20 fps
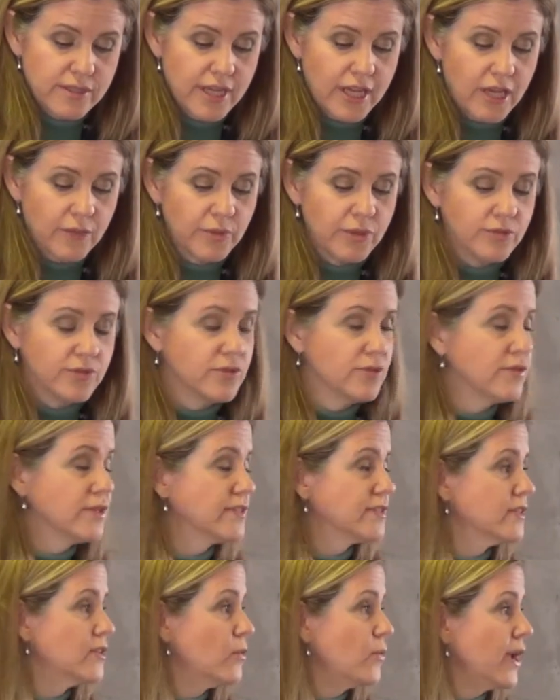to help you do
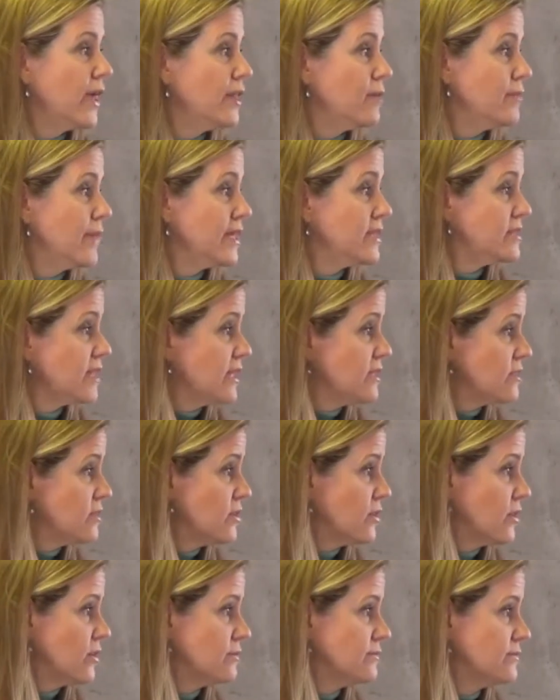this in a way that makes sense
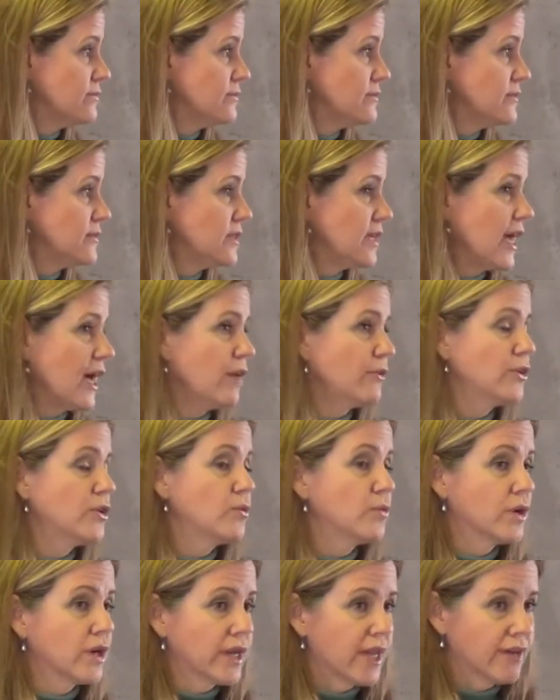to you, to how you
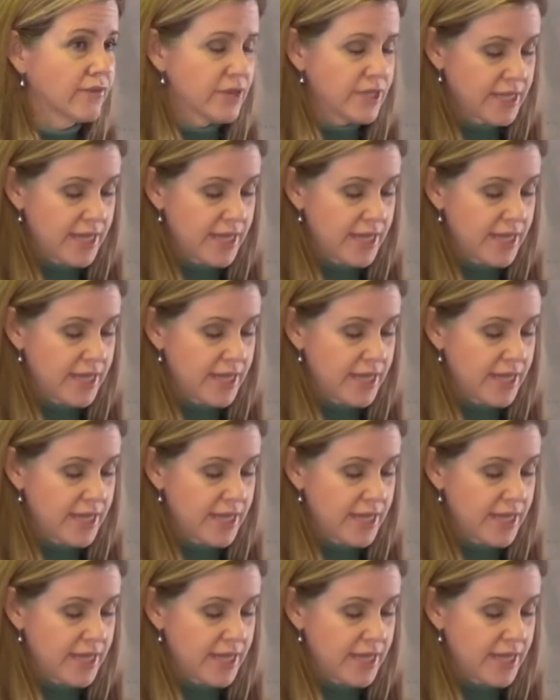work every